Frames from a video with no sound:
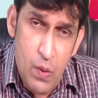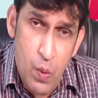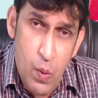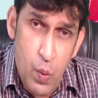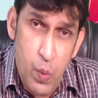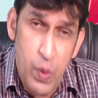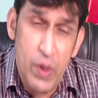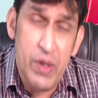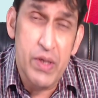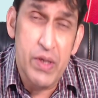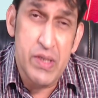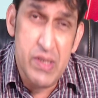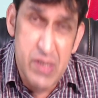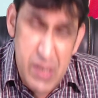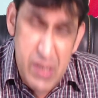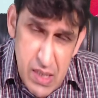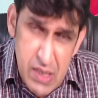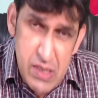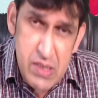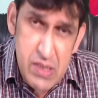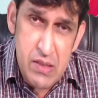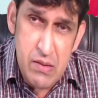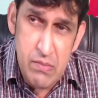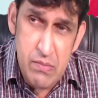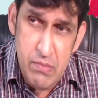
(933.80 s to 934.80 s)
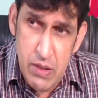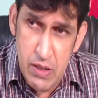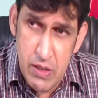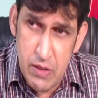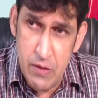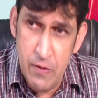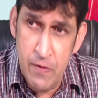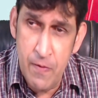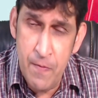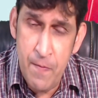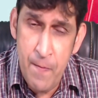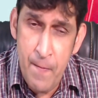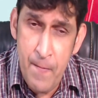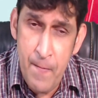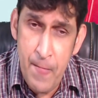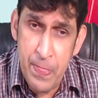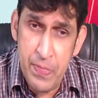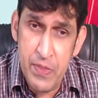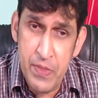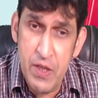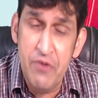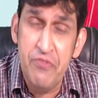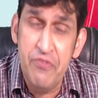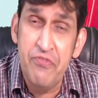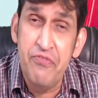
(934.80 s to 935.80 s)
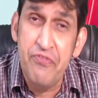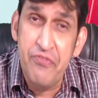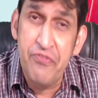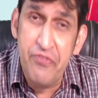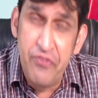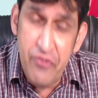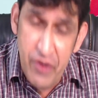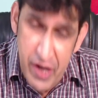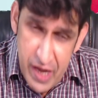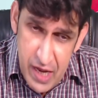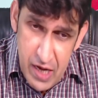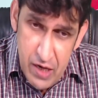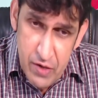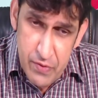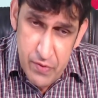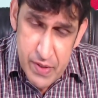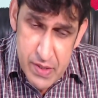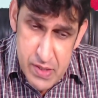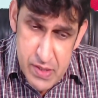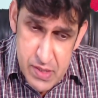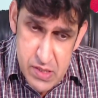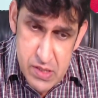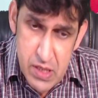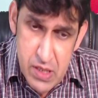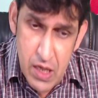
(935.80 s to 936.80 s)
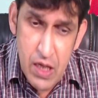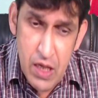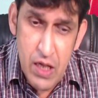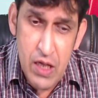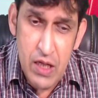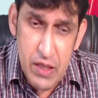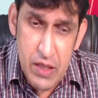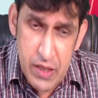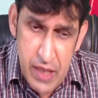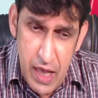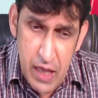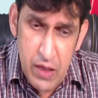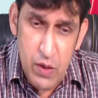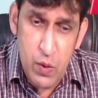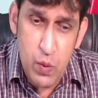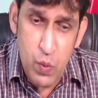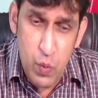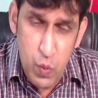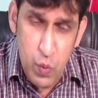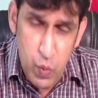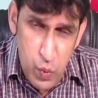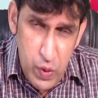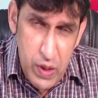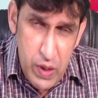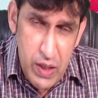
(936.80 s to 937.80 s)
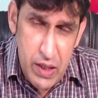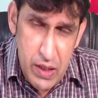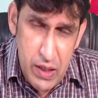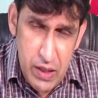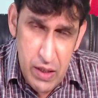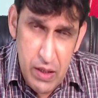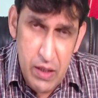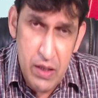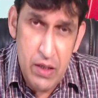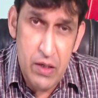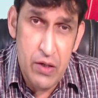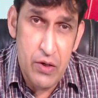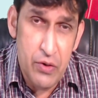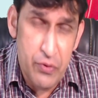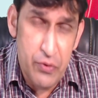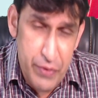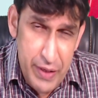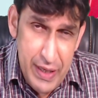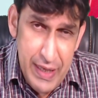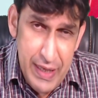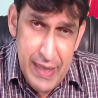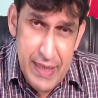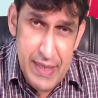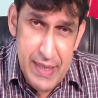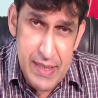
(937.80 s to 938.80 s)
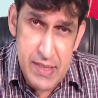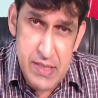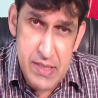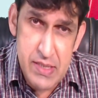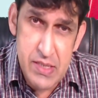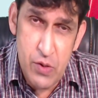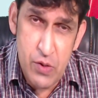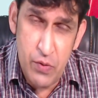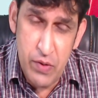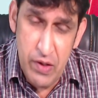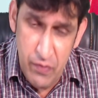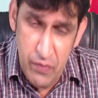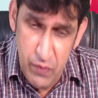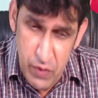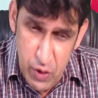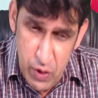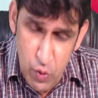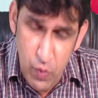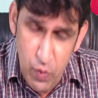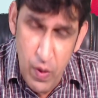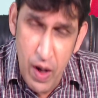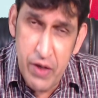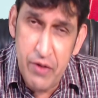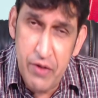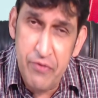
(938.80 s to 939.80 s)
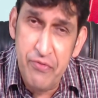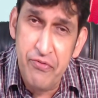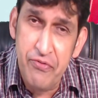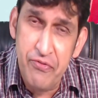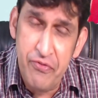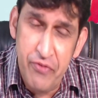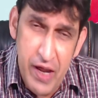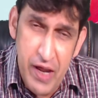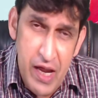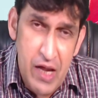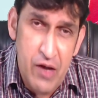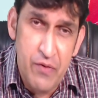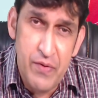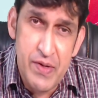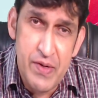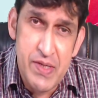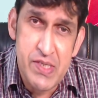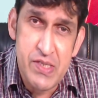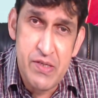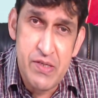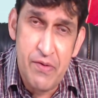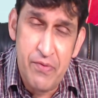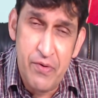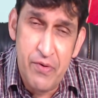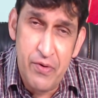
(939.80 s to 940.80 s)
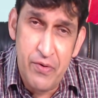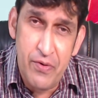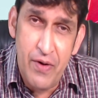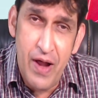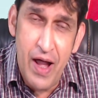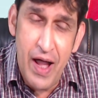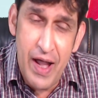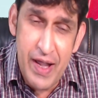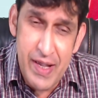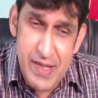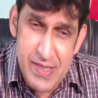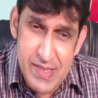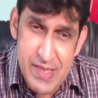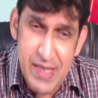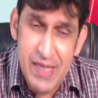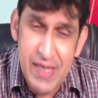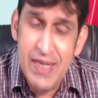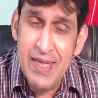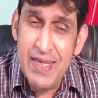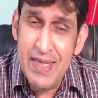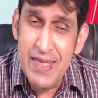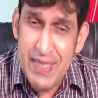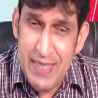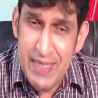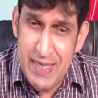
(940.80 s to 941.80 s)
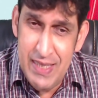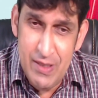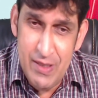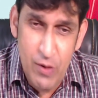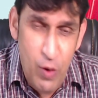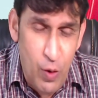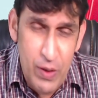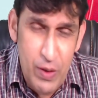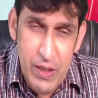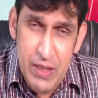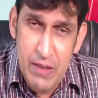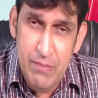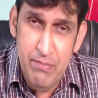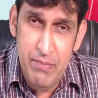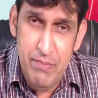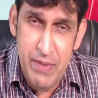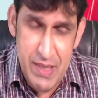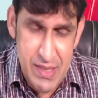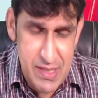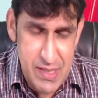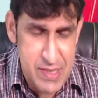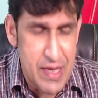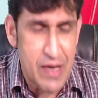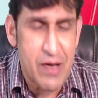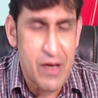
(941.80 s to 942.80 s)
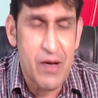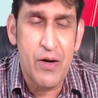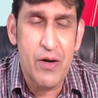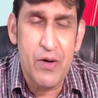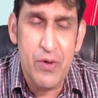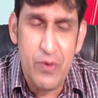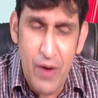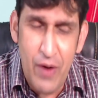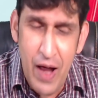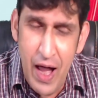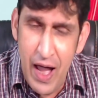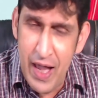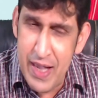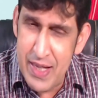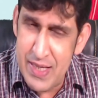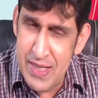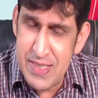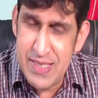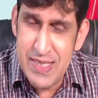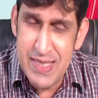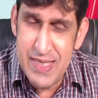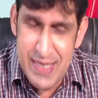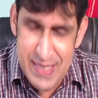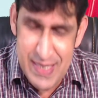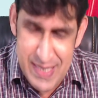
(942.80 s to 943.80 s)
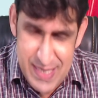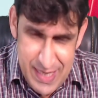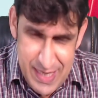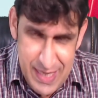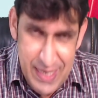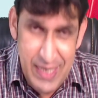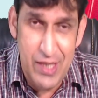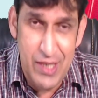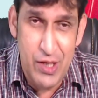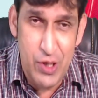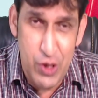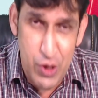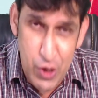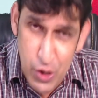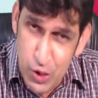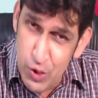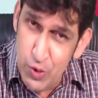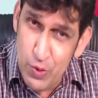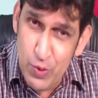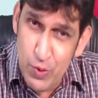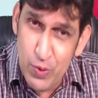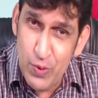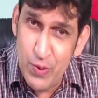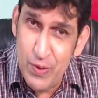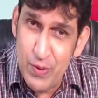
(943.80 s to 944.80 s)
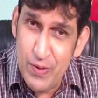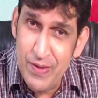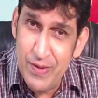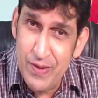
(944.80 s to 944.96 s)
will determine the fragrance that we release. So if you are the fragrance of Christ, it only means that Christ is in you.